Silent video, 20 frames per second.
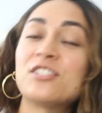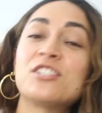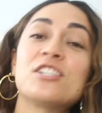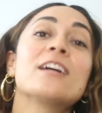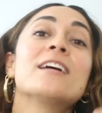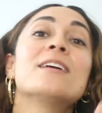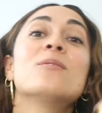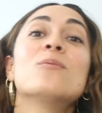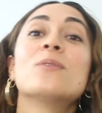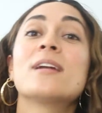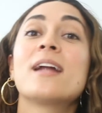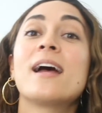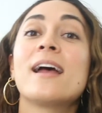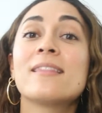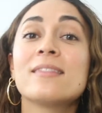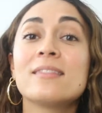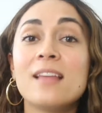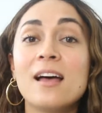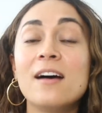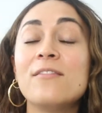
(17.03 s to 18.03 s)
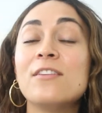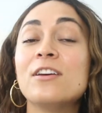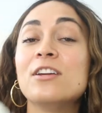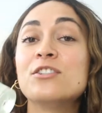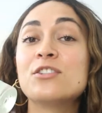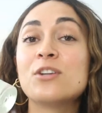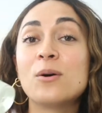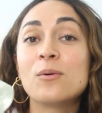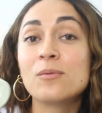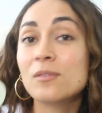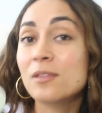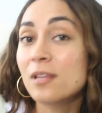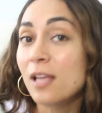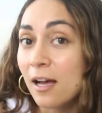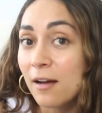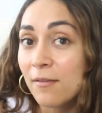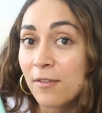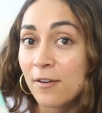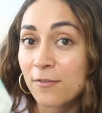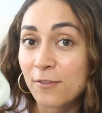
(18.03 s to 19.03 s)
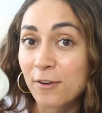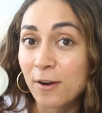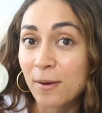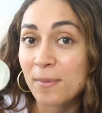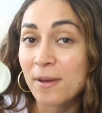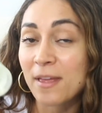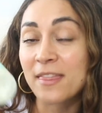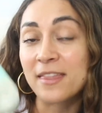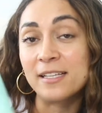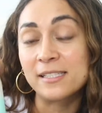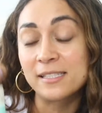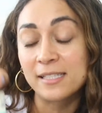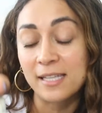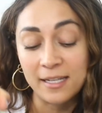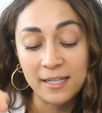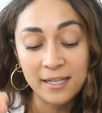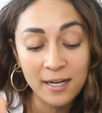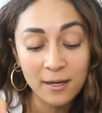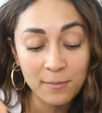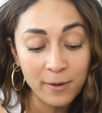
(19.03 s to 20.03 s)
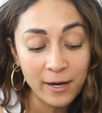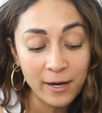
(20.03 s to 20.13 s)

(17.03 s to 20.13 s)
sharing what I love and don't love from this skincare